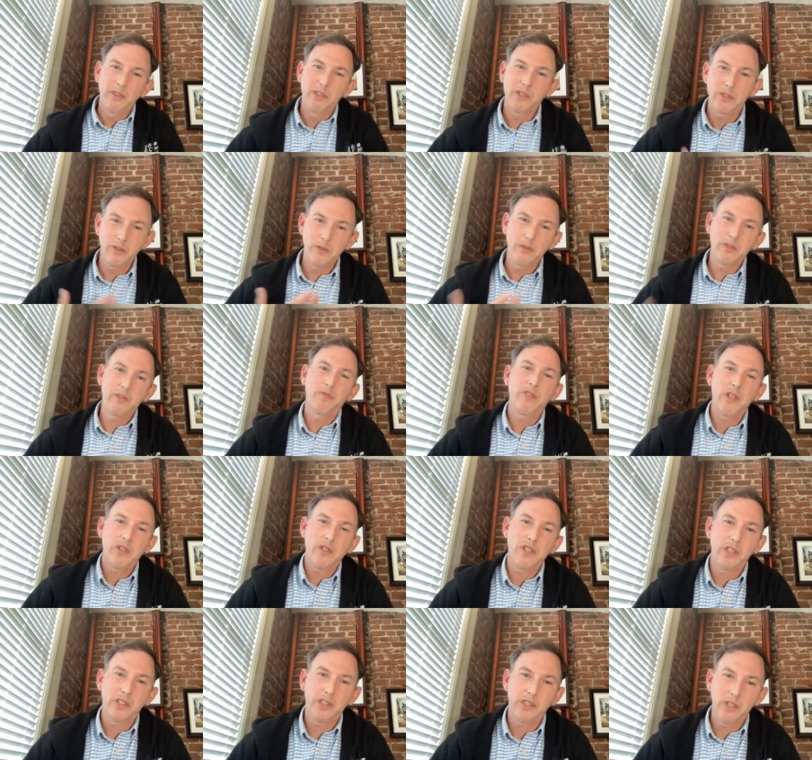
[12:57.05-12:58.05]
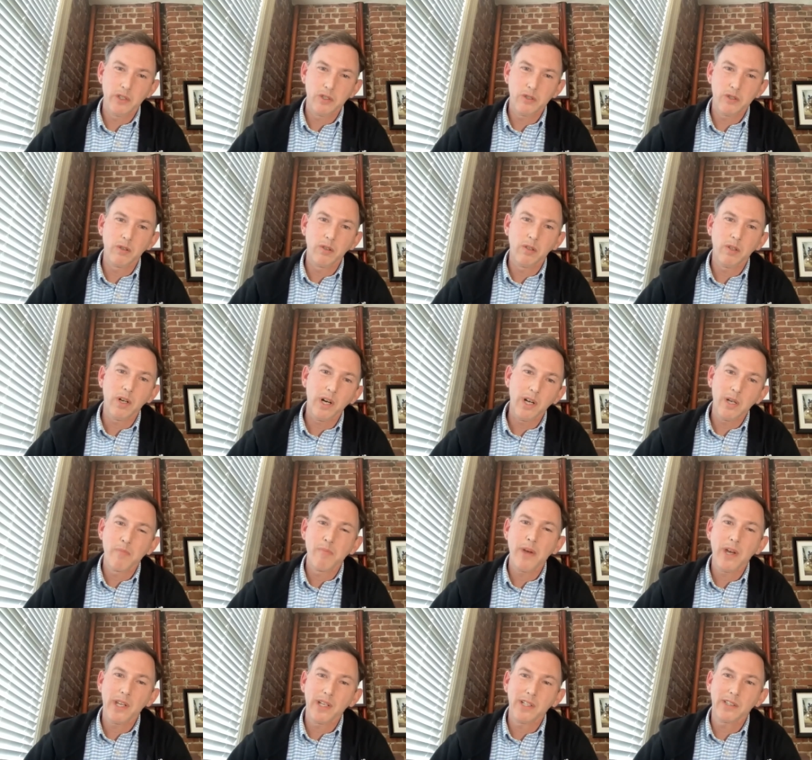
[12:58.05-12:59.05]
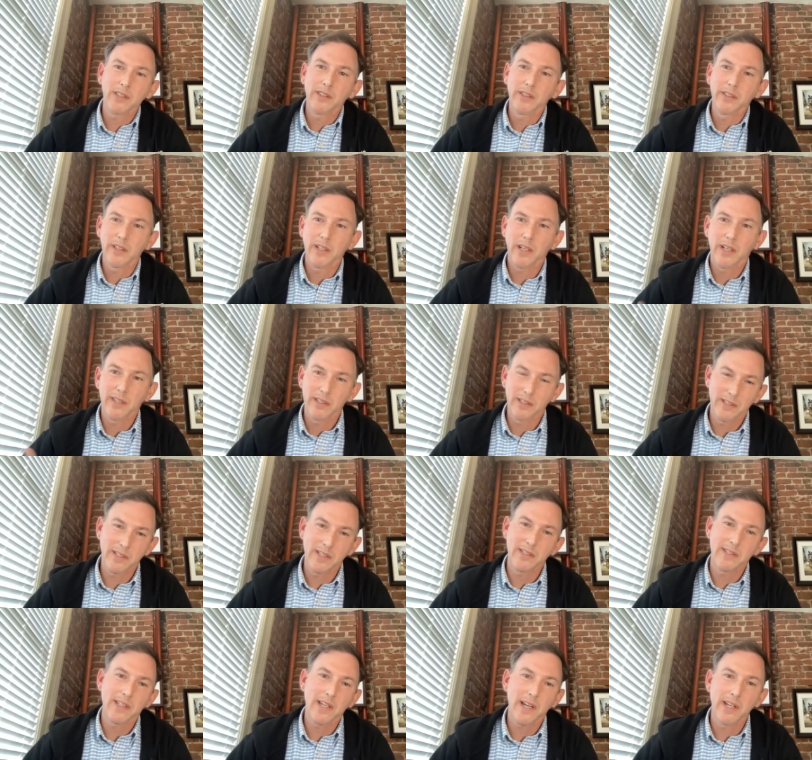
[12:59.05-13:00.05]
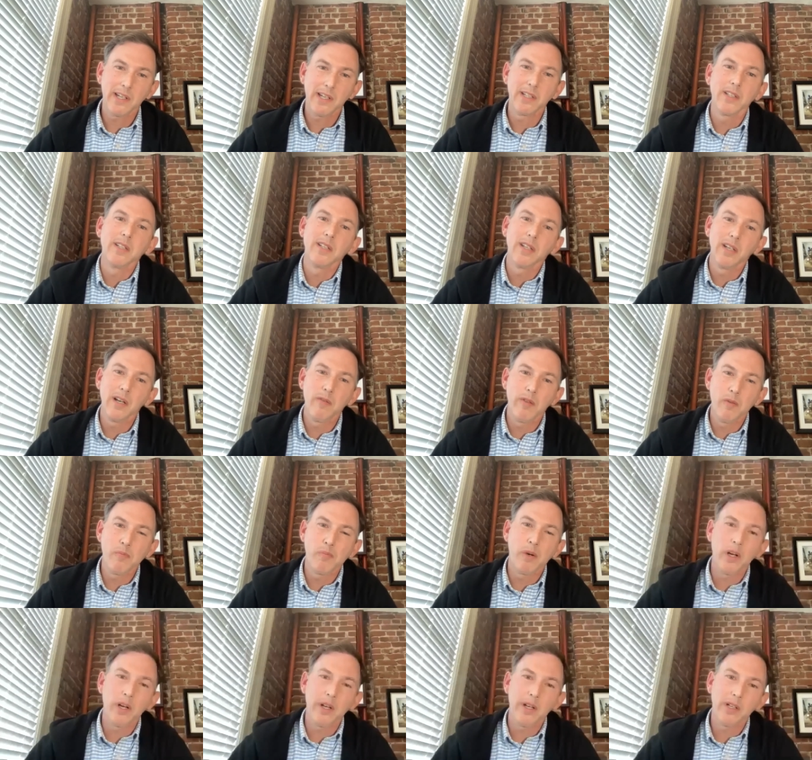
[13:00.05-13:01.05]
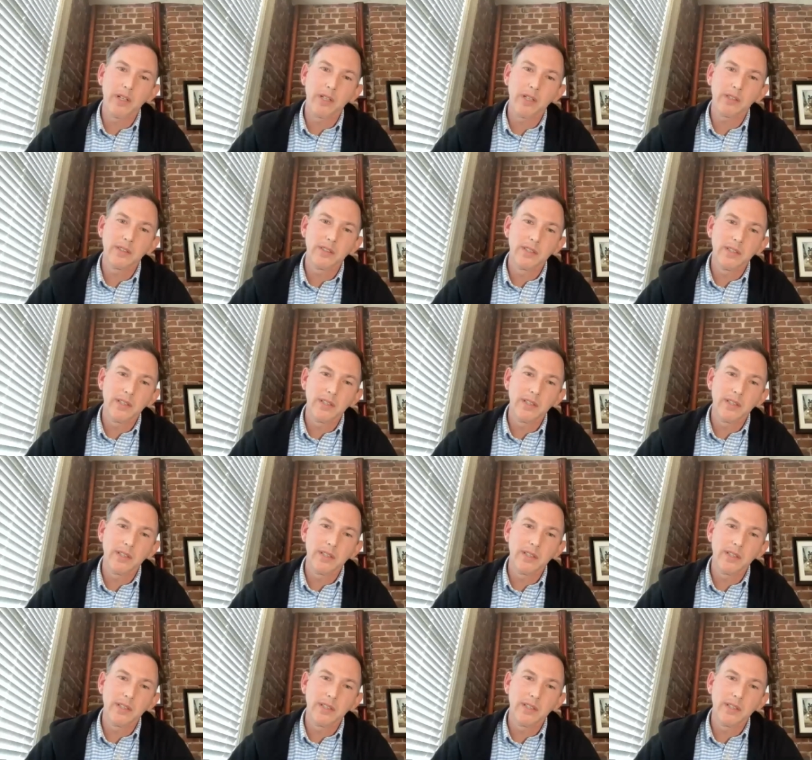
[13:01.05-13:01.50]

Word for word: doing version control automatically on the design of the product.